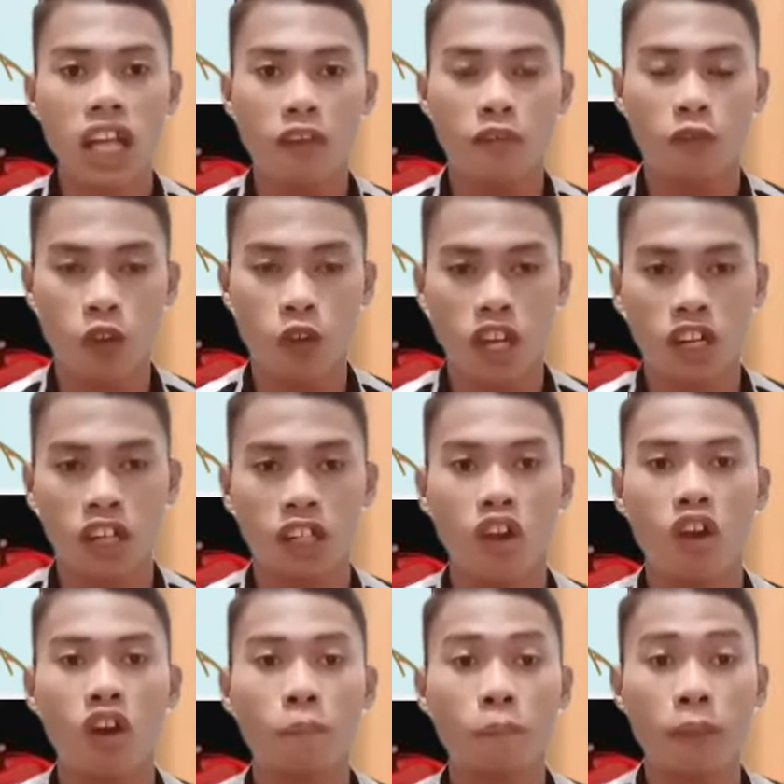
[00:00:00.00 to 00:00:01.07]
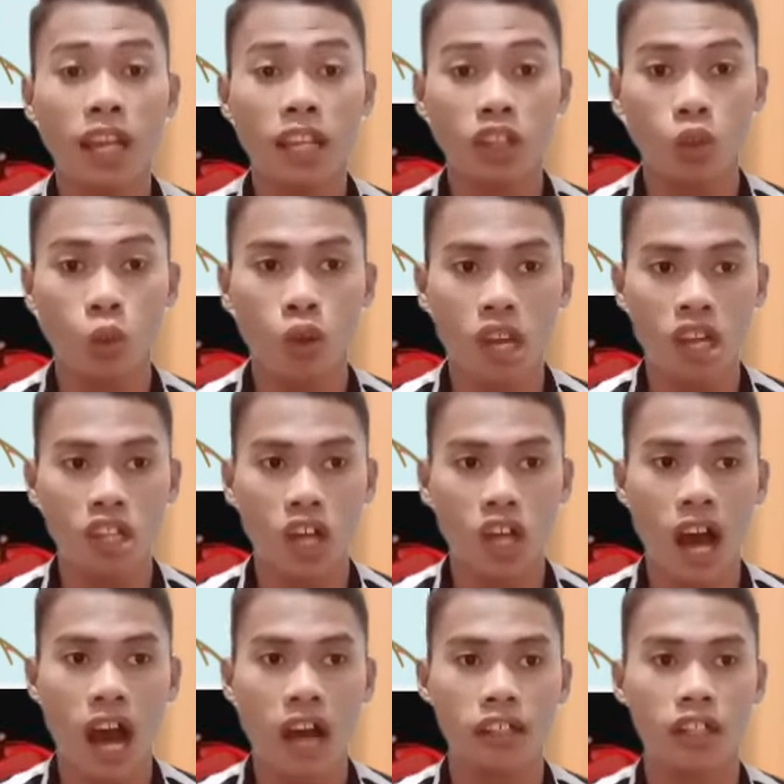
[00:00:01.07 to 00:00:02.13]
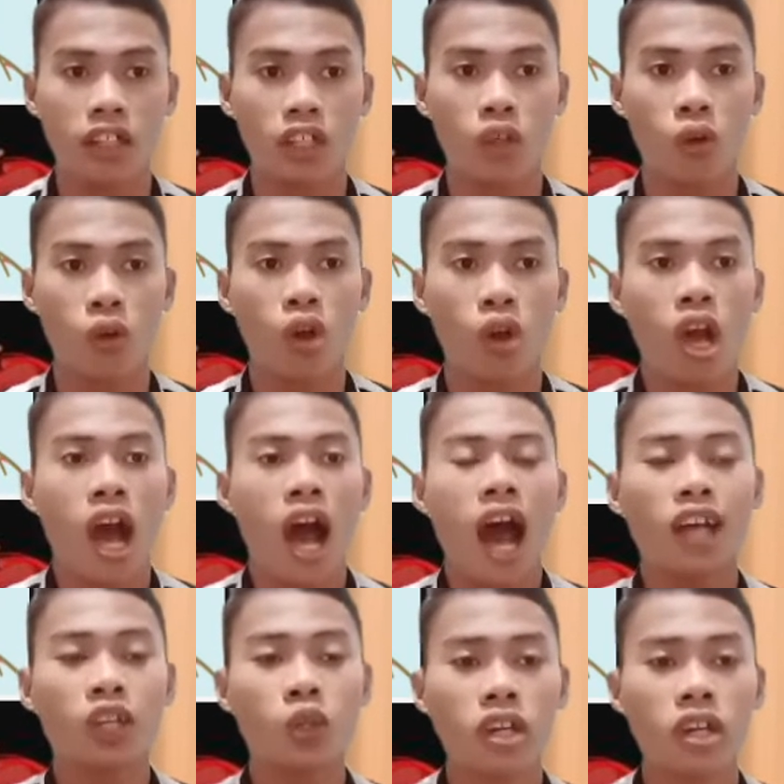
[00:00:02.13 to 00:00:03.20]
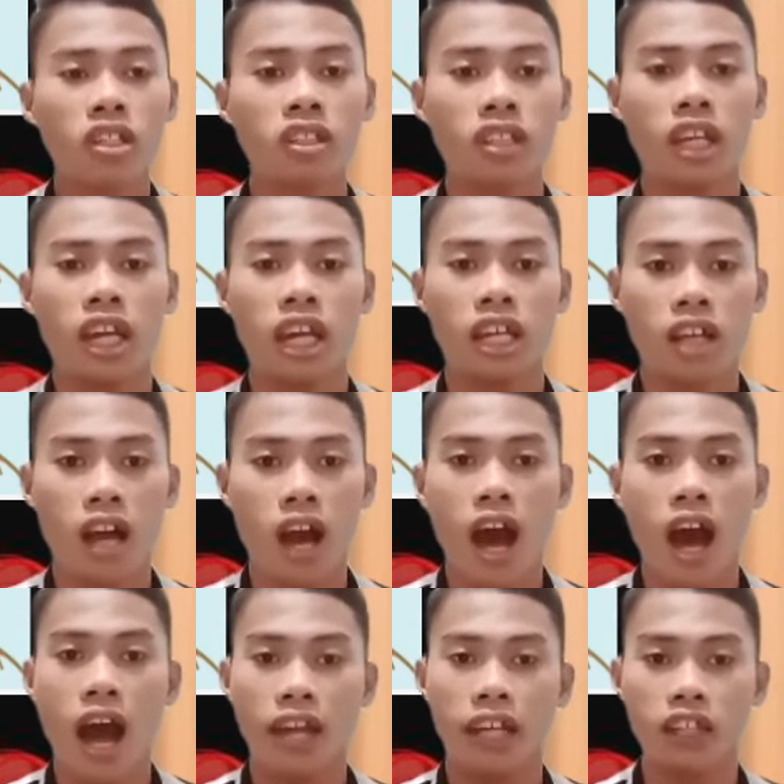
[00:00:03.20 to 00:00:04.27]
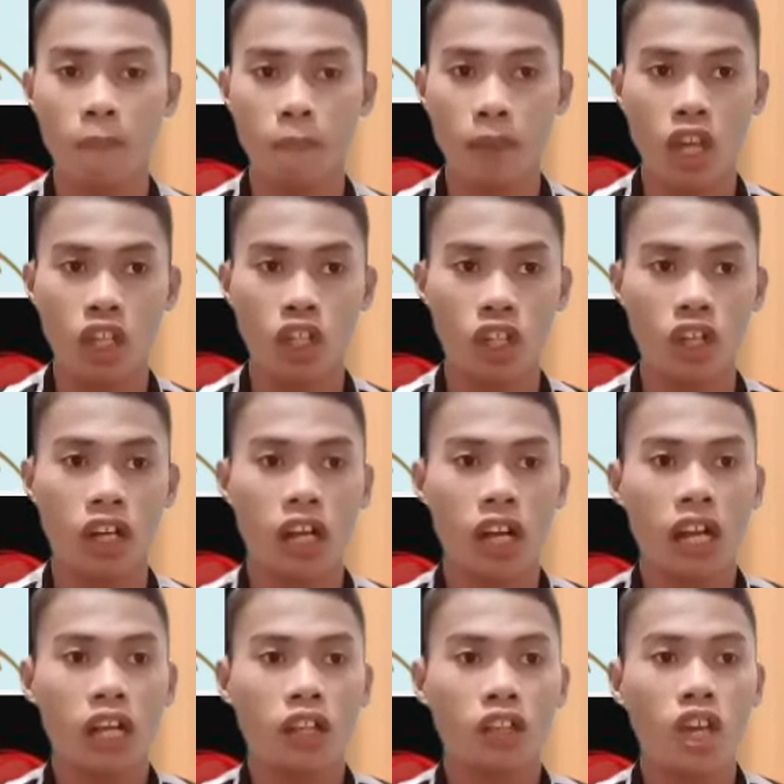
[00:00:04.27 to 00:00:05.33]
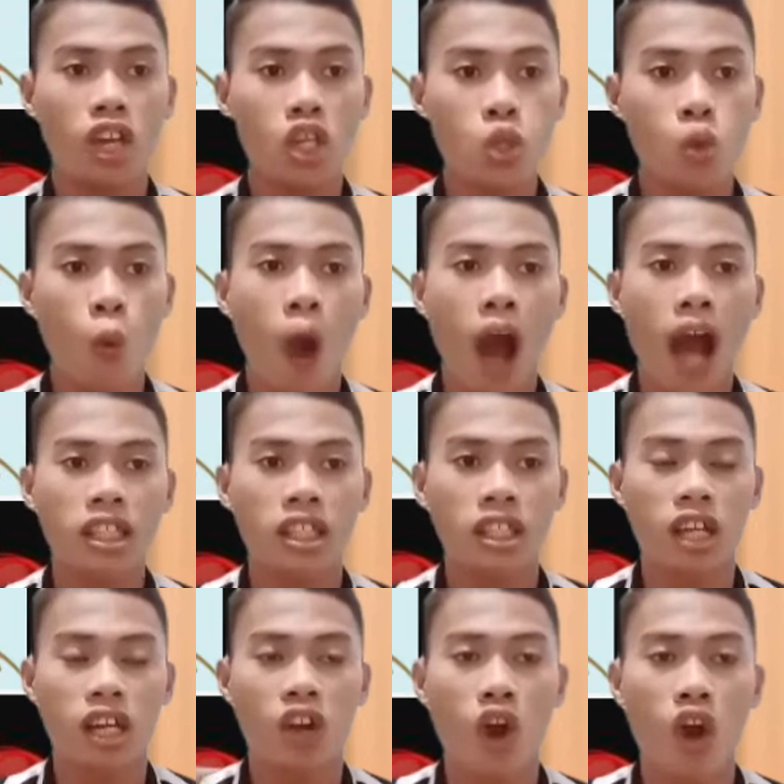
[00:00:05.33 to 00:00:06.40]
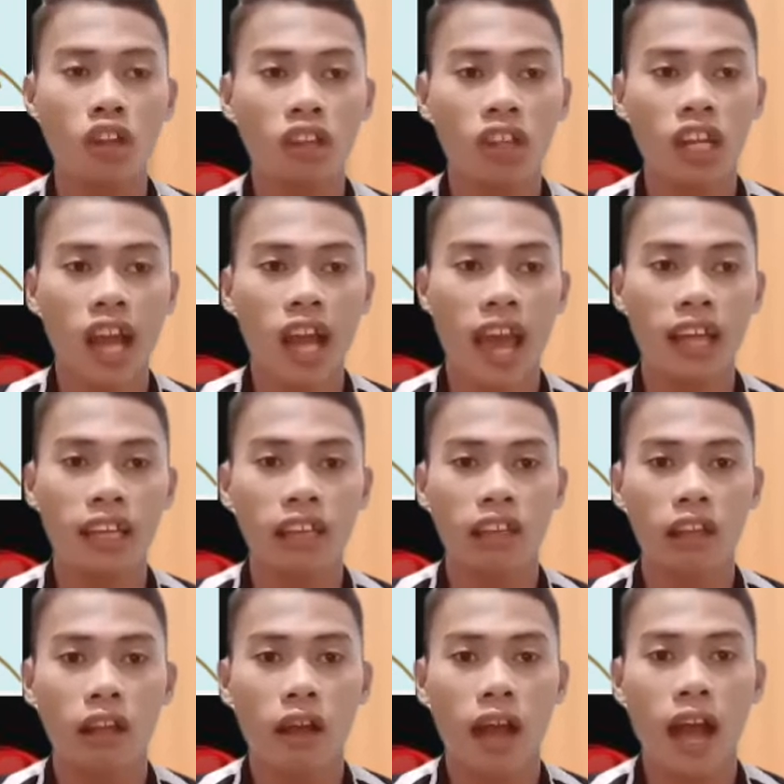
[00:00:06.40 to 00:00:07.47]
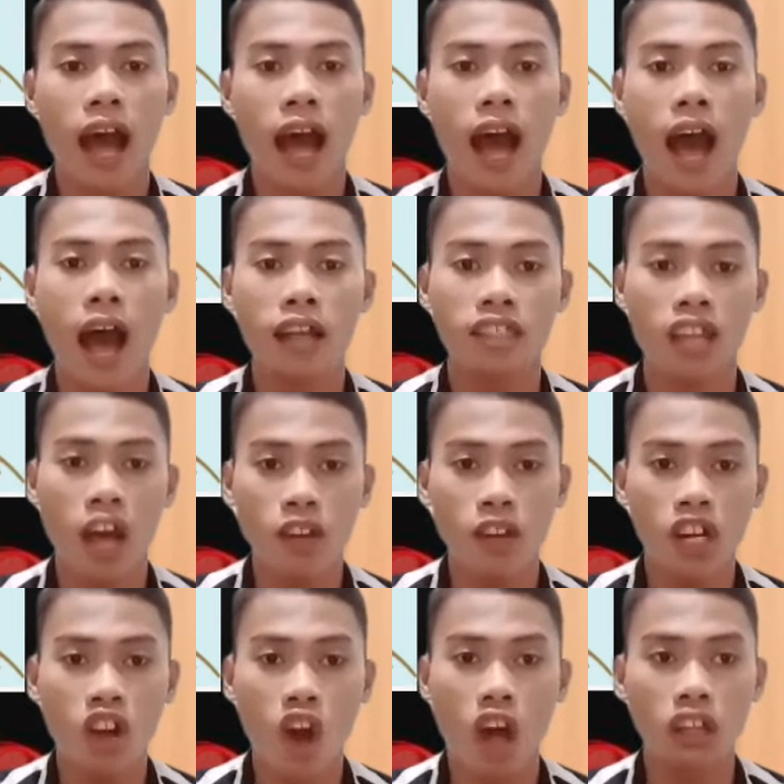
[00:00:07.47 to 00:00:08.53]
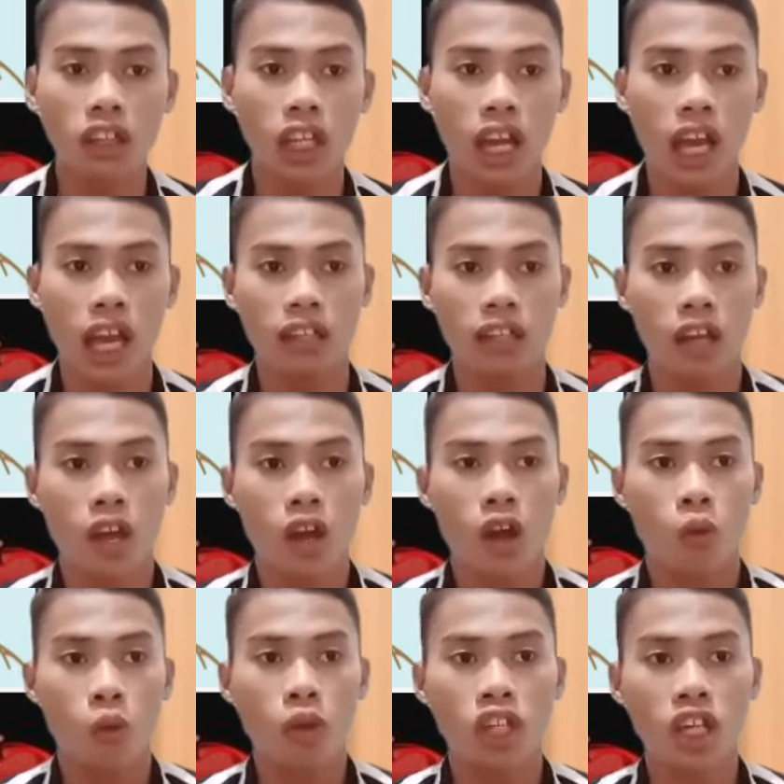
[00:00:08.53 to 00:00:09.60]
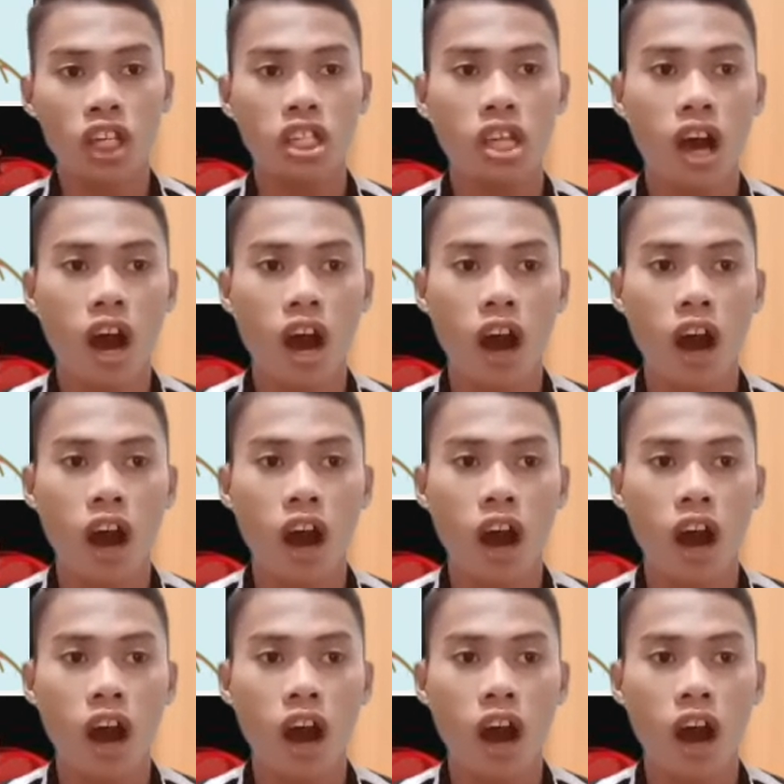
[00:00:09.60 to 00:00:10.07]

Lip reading: affaired or fit to each other. So as you can see in the picture, this was the continent, 7 continent, which is